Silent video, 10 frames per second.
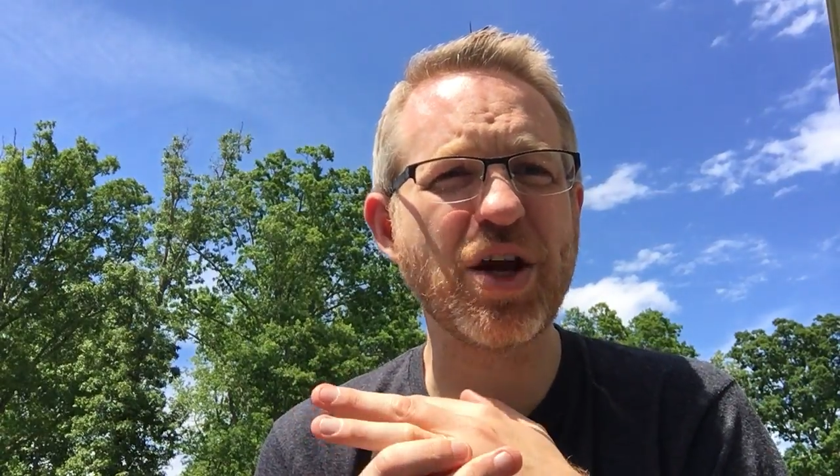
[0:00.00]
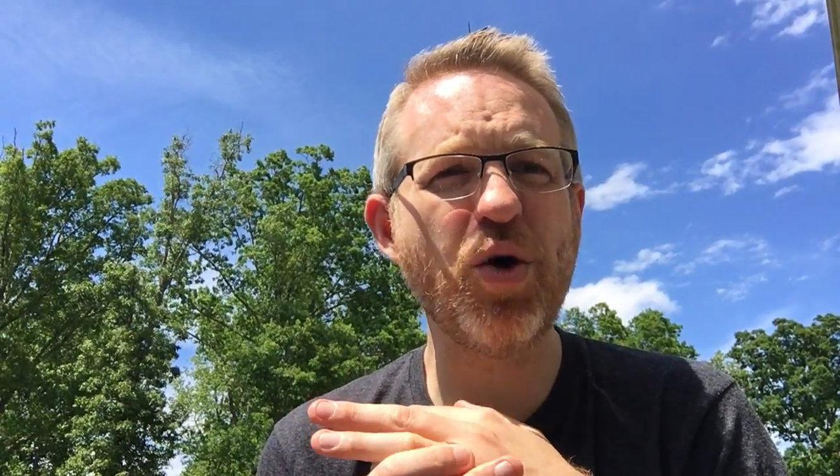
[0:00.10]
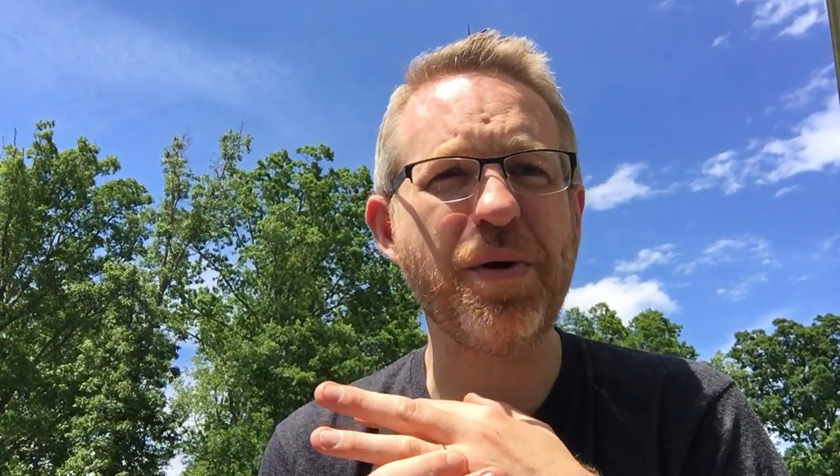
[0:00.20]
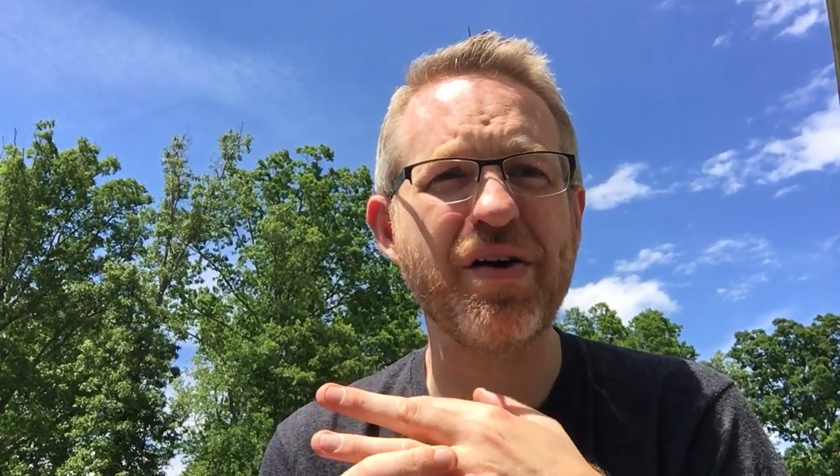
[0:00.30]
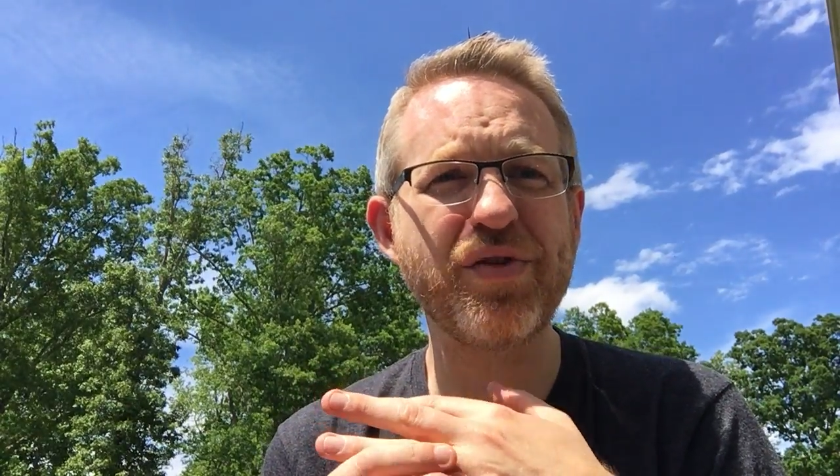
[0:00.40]
I
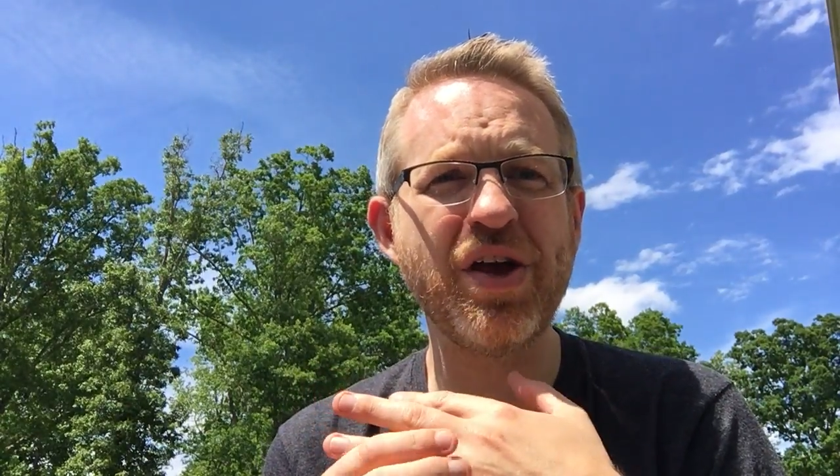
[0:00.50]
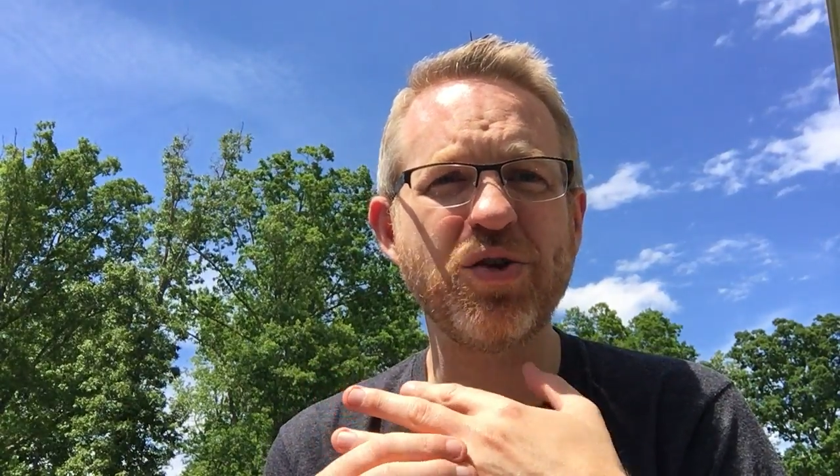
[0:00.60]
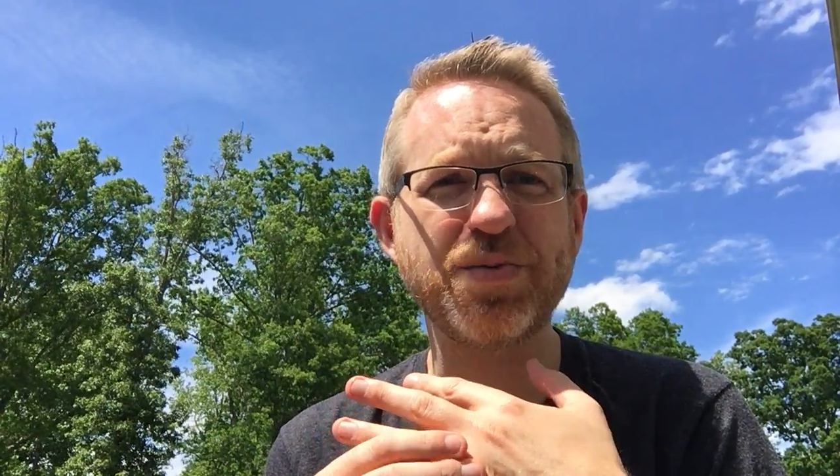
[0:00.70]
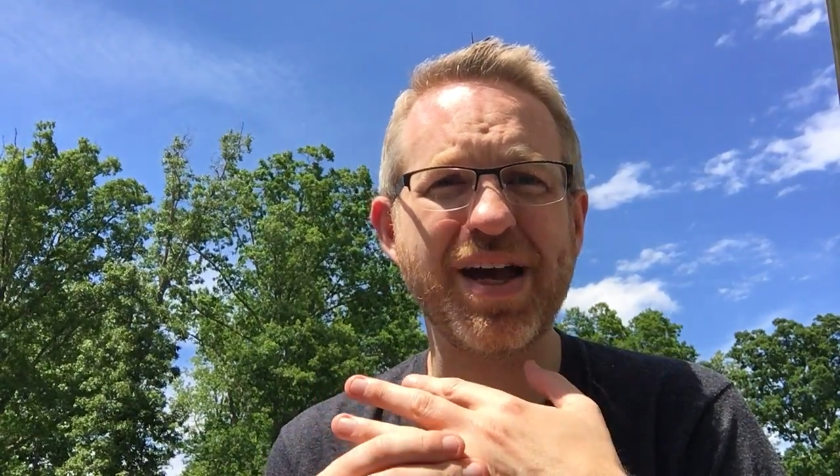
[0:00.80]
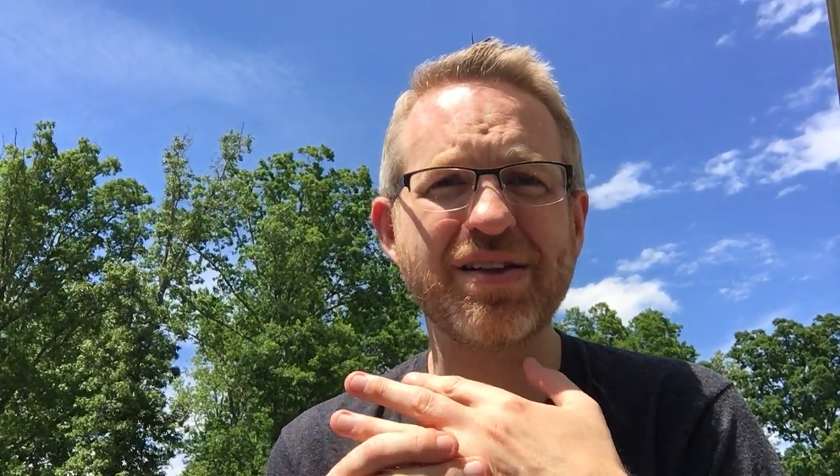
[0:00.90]
hope everything
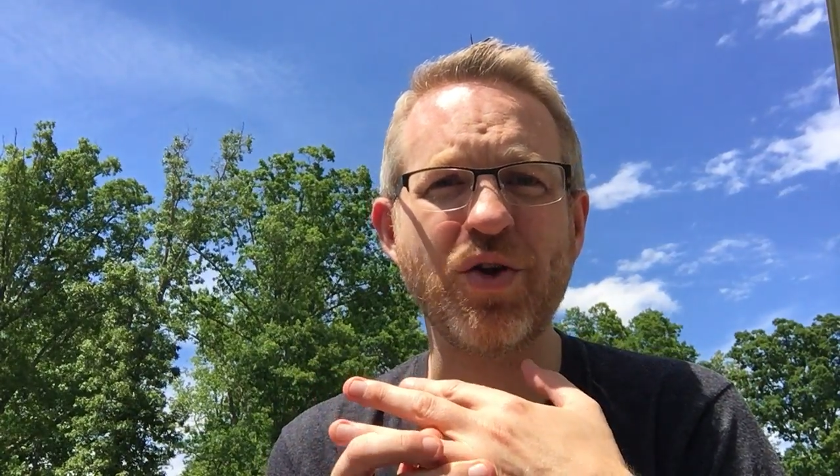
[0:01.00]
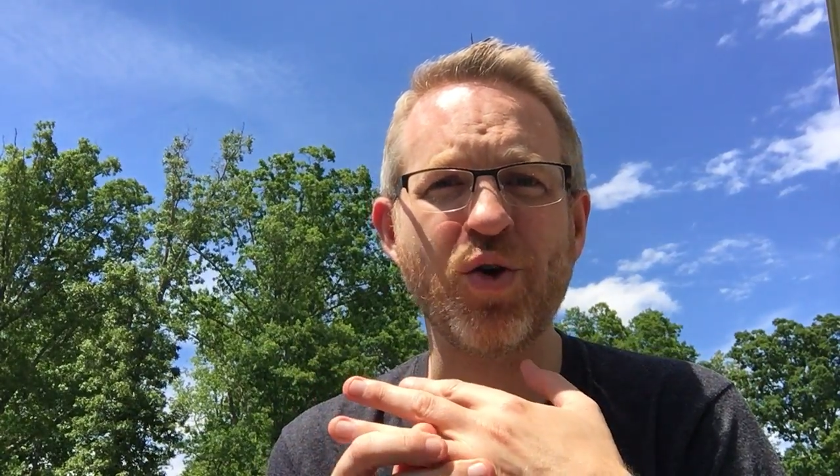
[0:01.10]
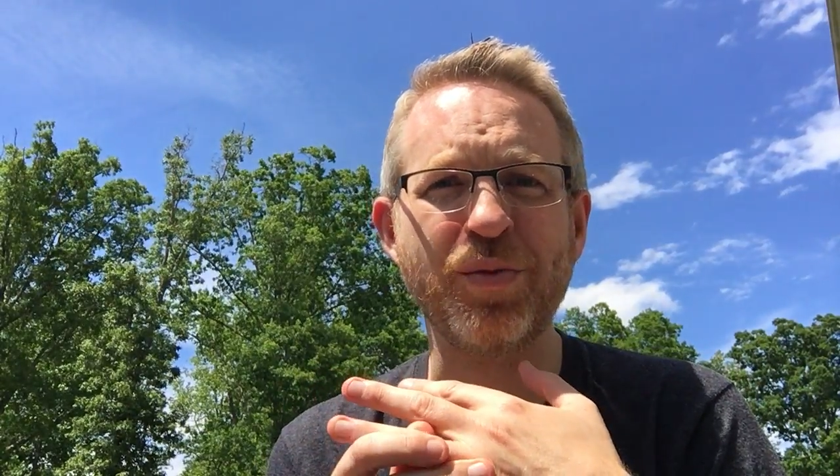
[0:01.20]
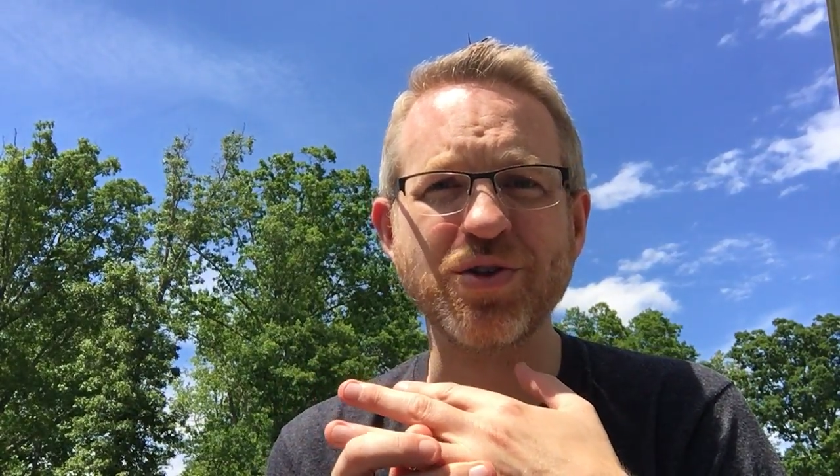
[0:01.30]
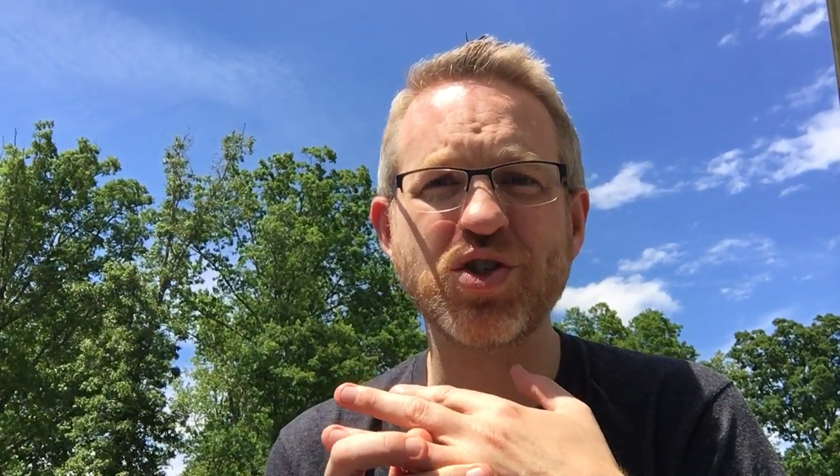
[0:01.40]
goes back to
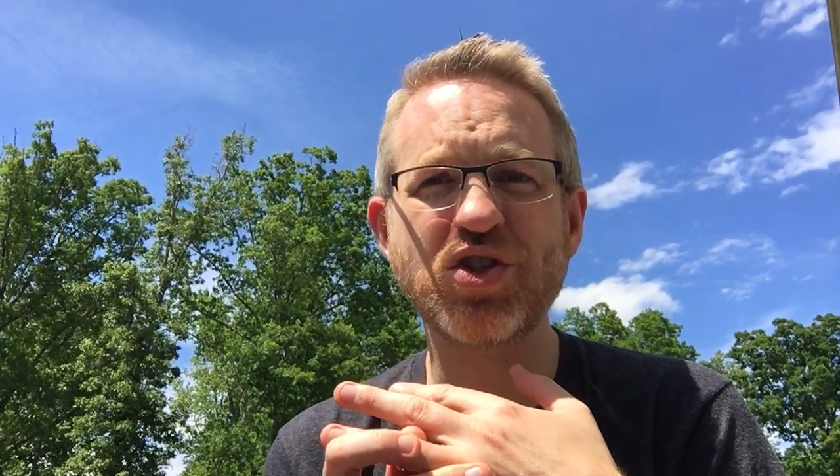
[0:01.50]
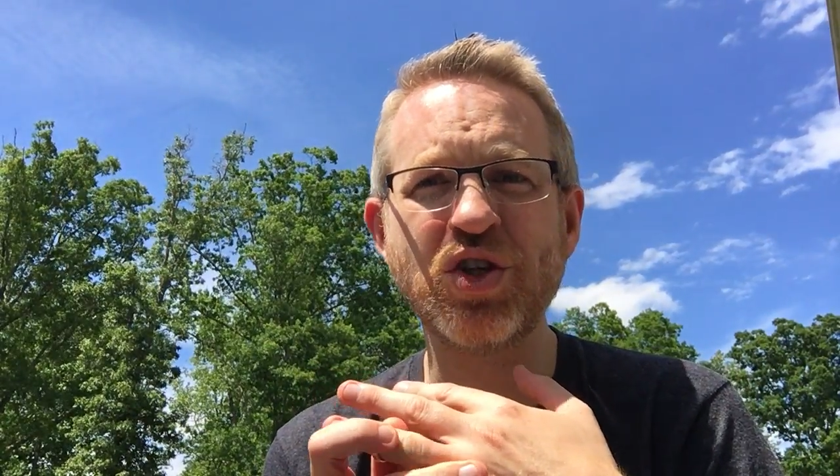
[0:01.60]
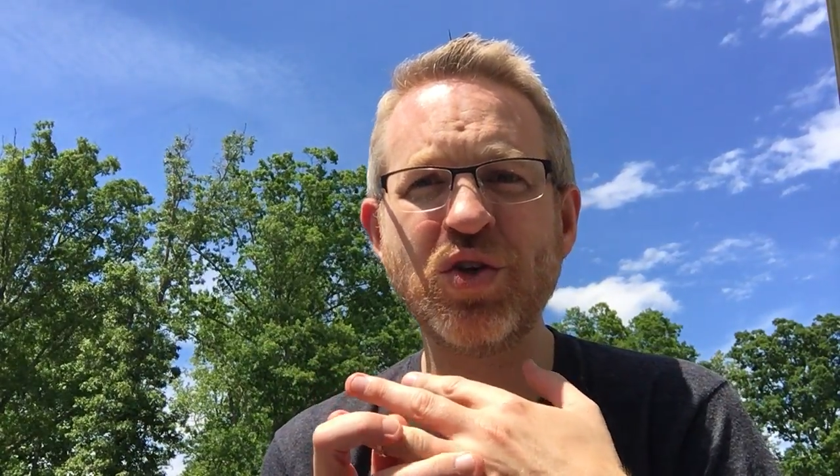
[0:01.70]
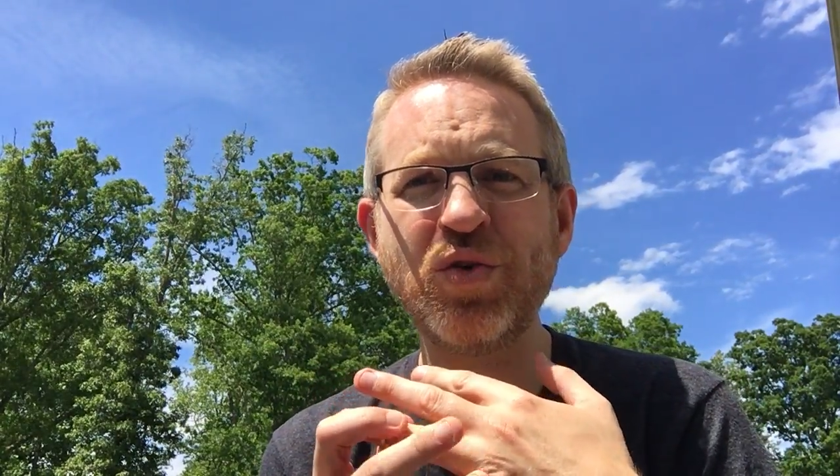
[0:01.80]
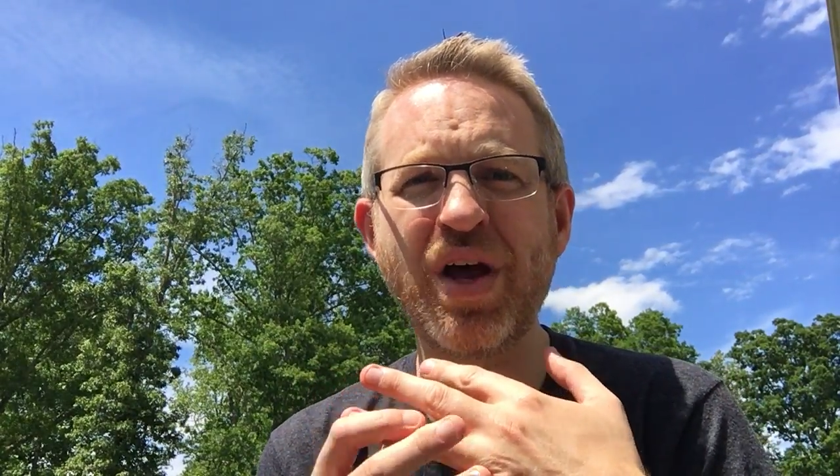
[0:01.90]
normal
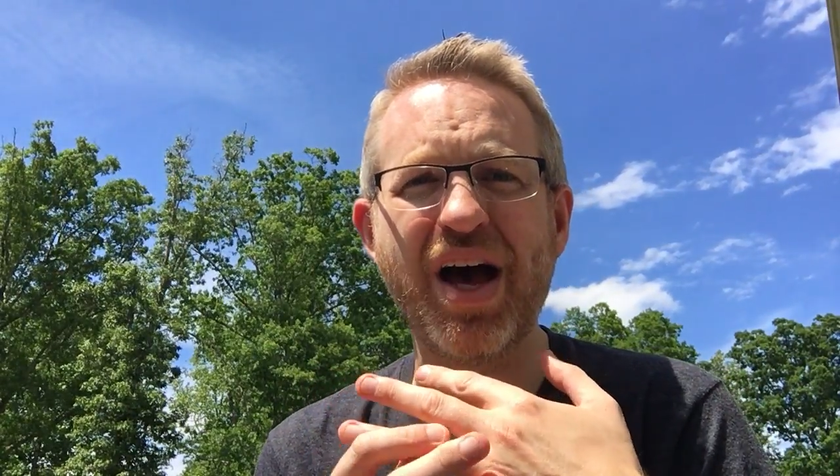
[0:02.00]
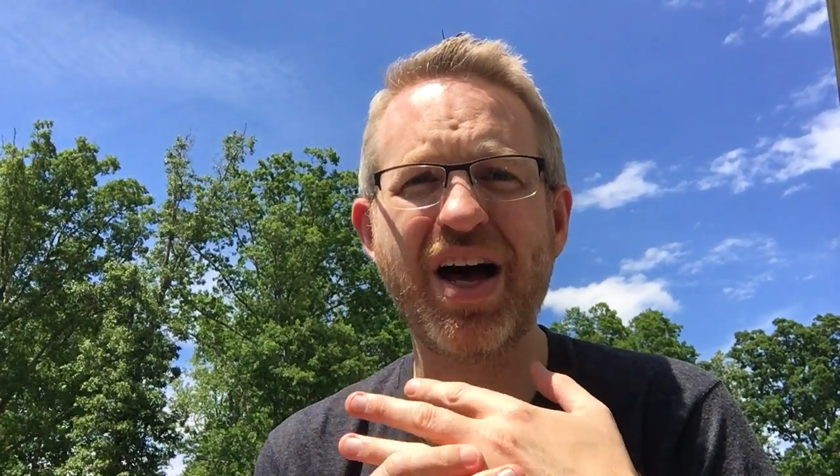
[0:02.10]
soon.